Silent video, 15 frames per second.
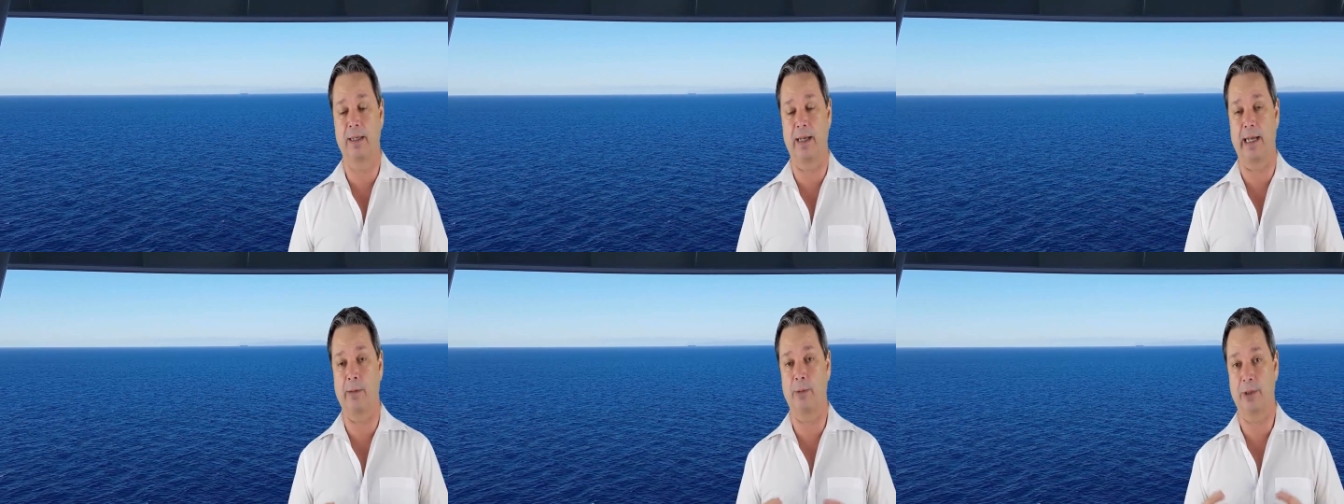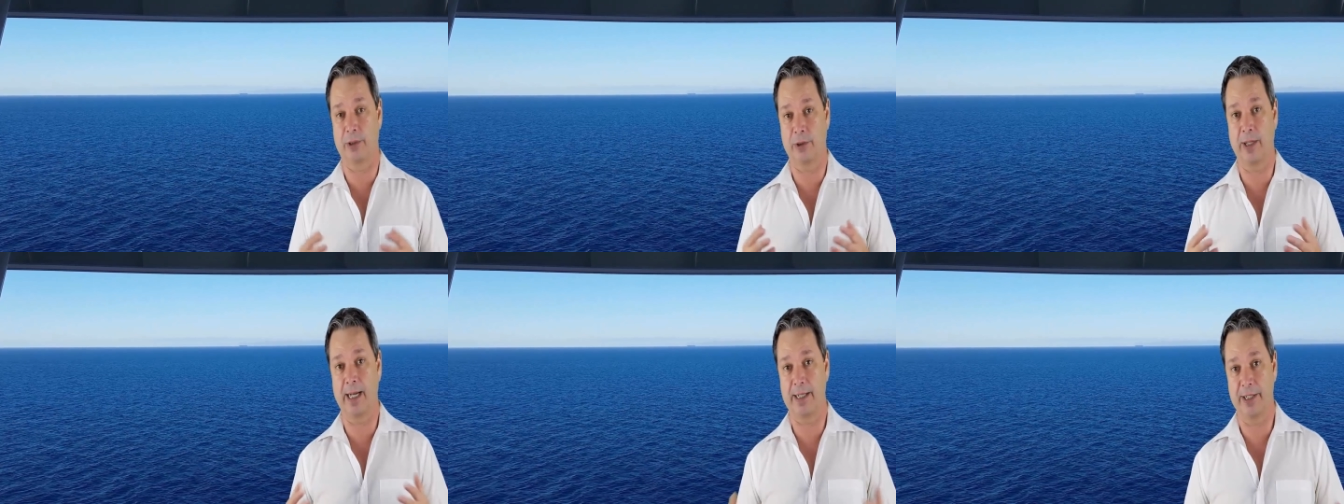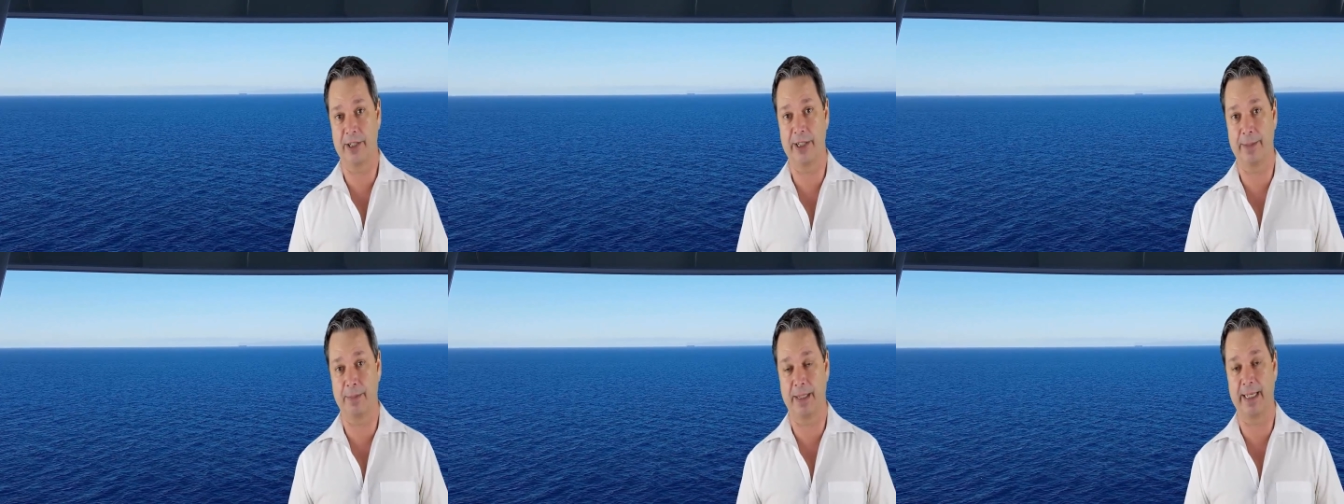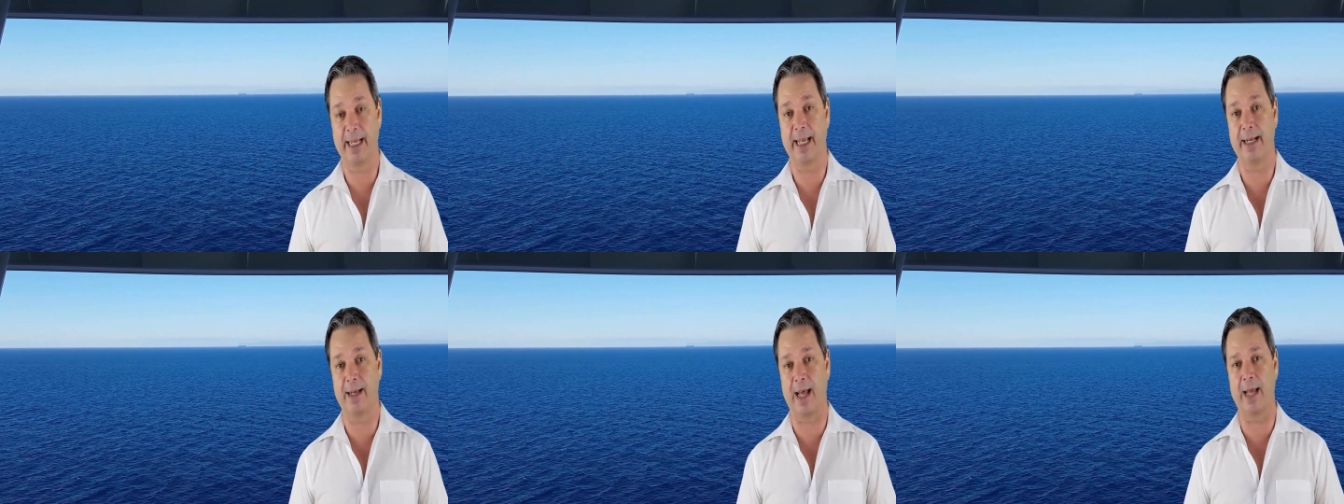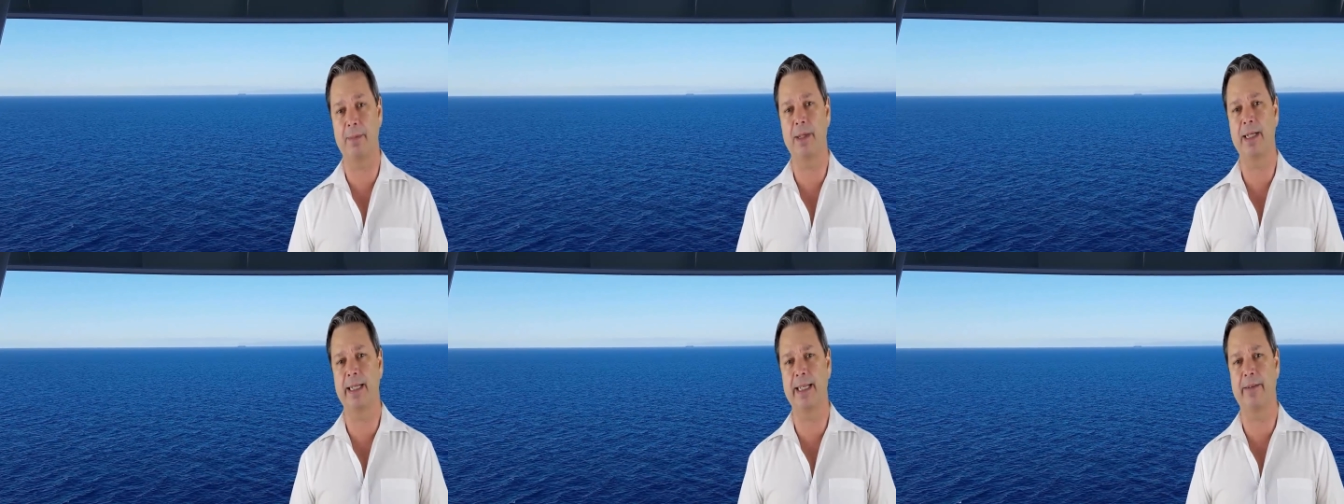i will try the ship again i'm
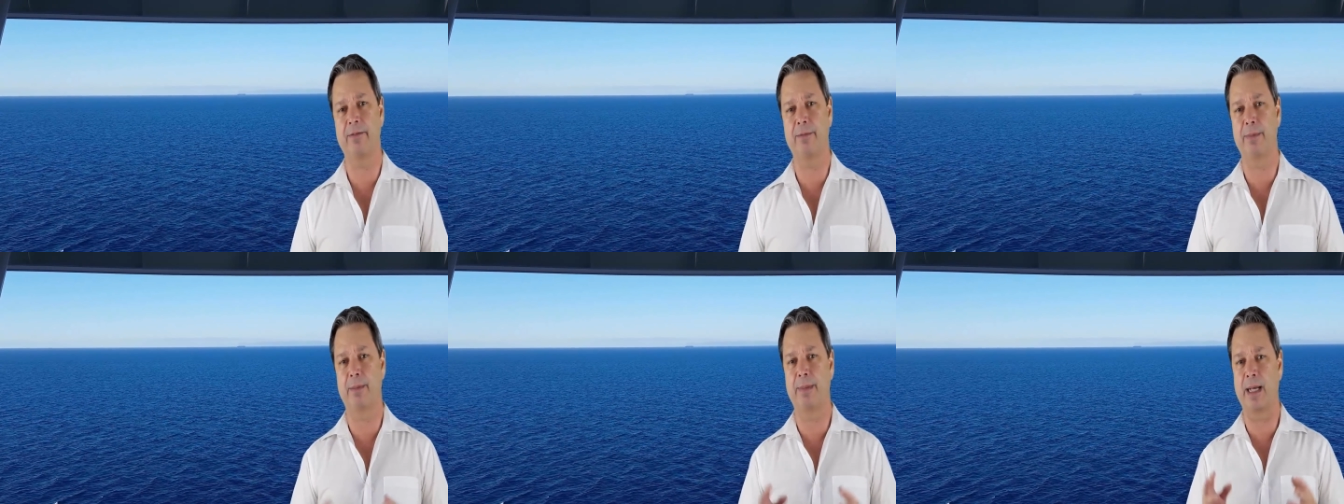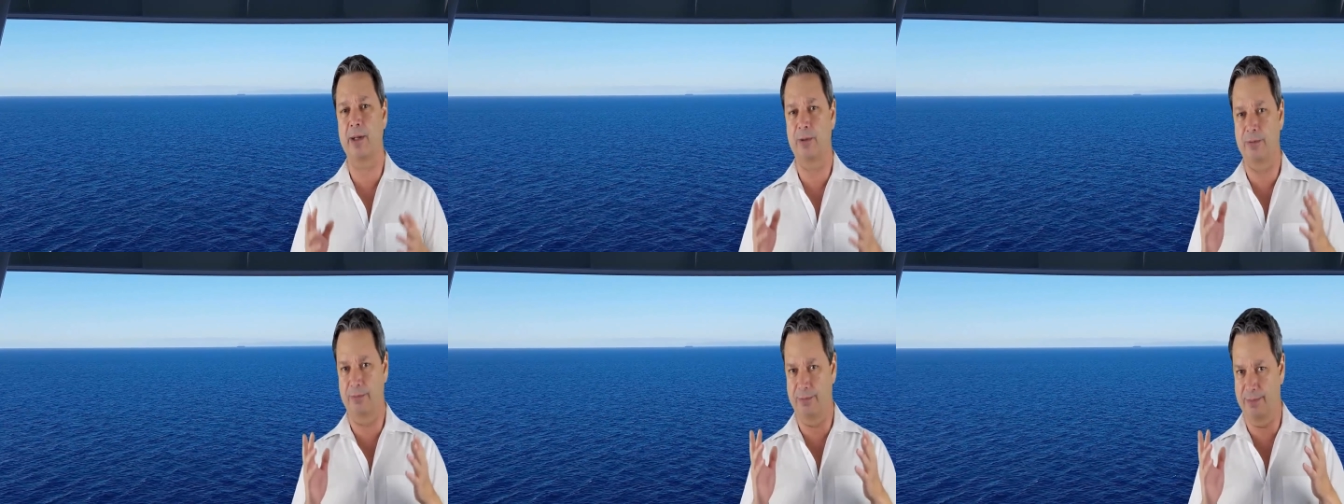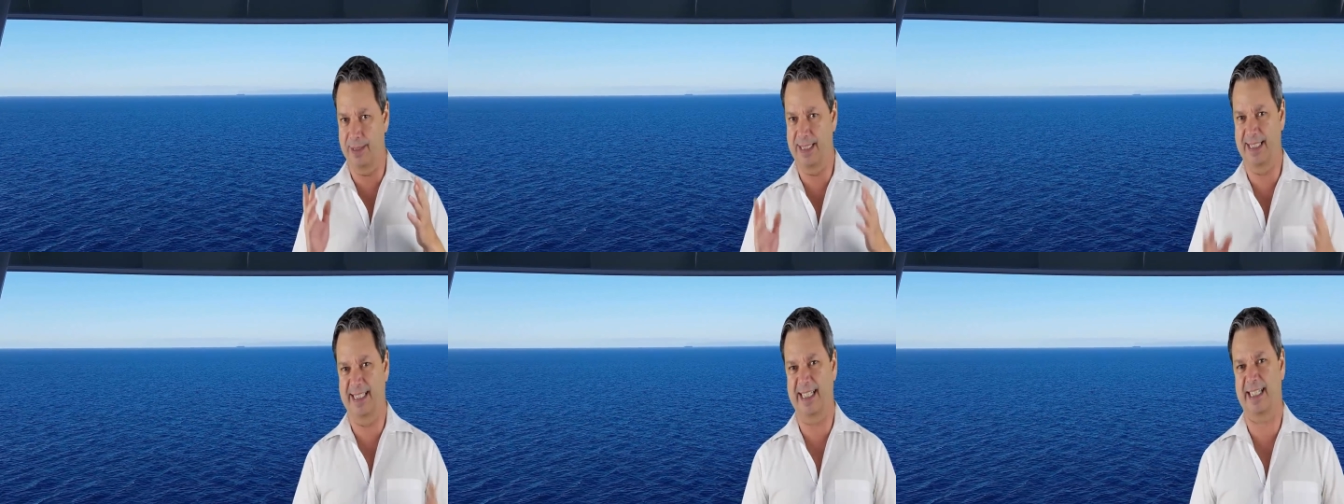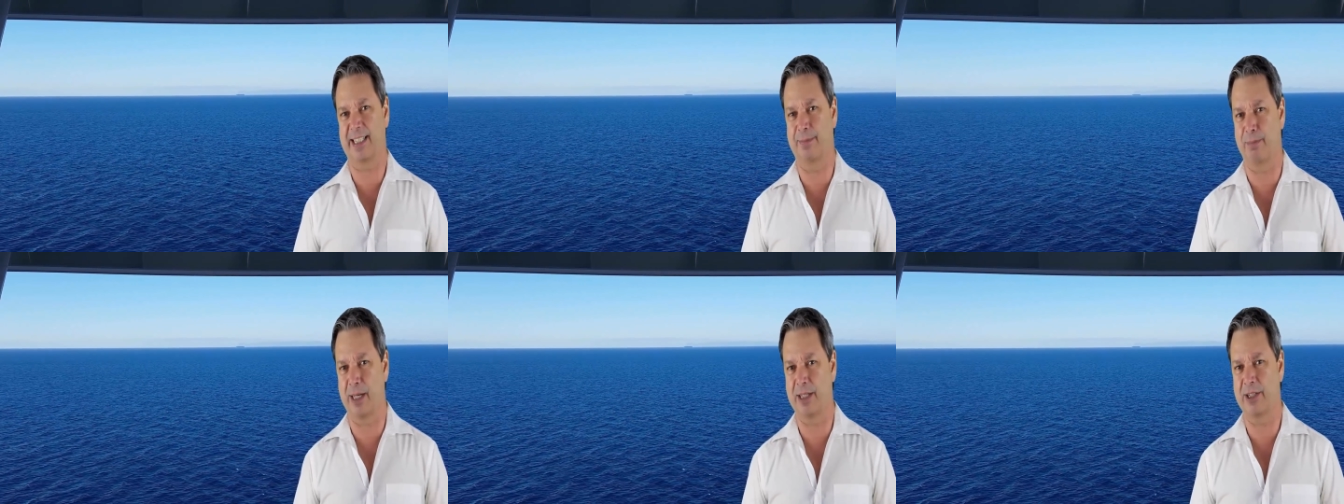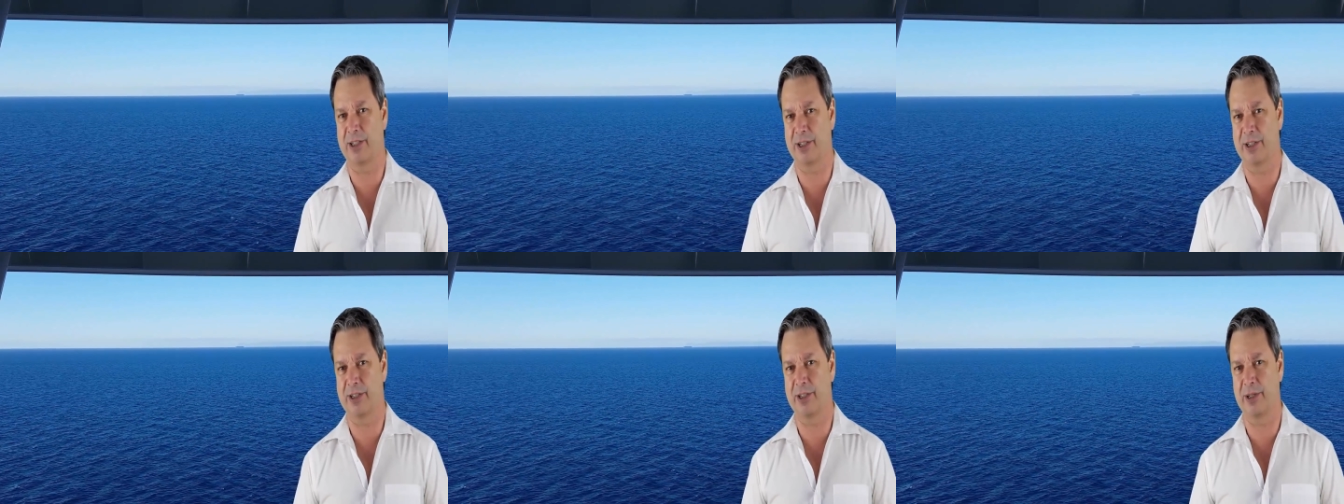going to give them about six months
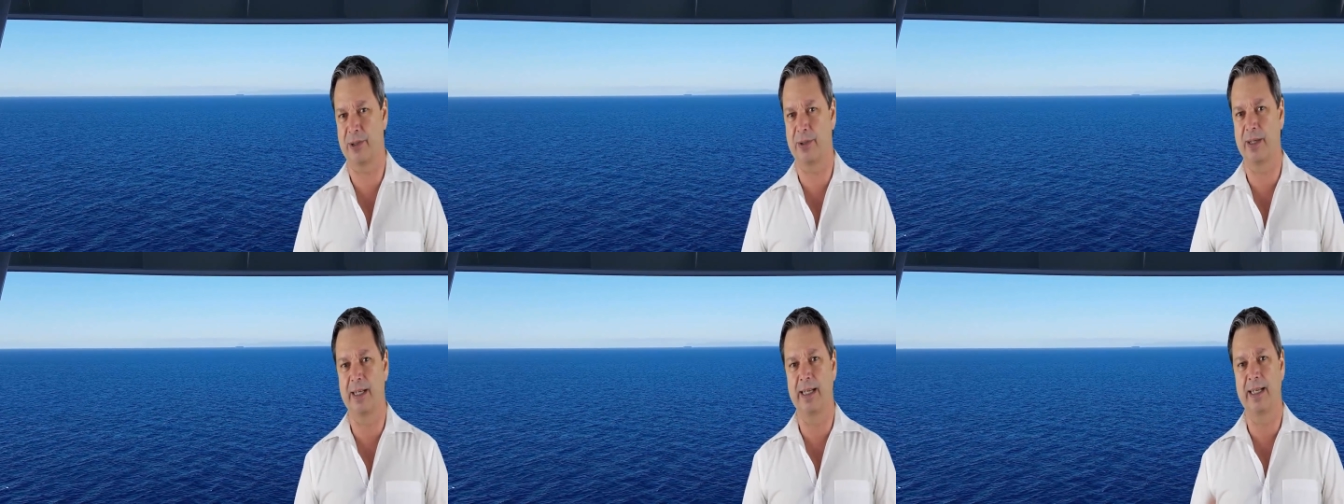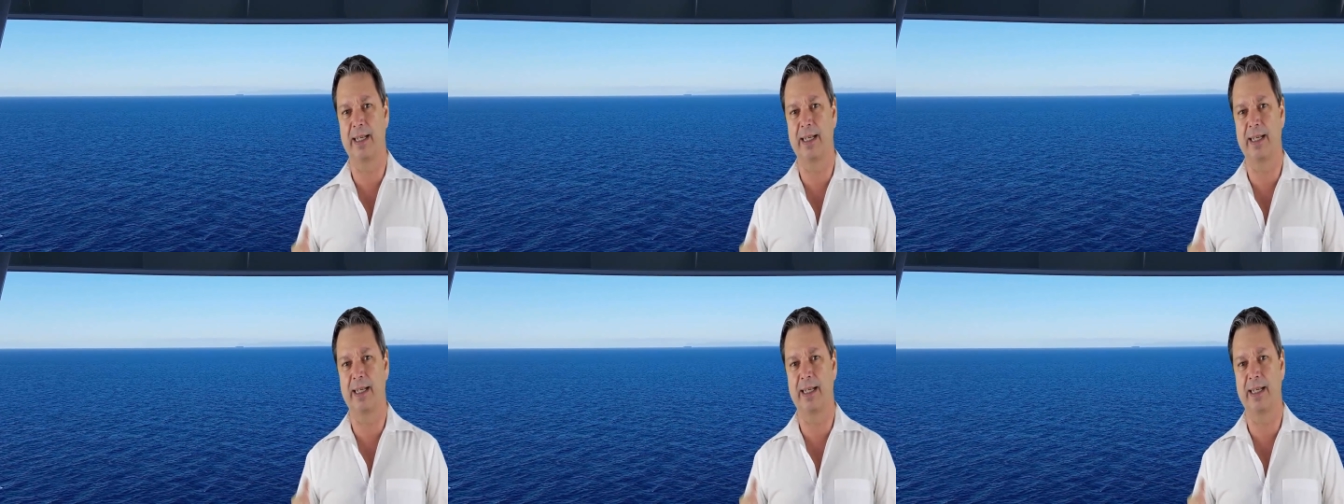or so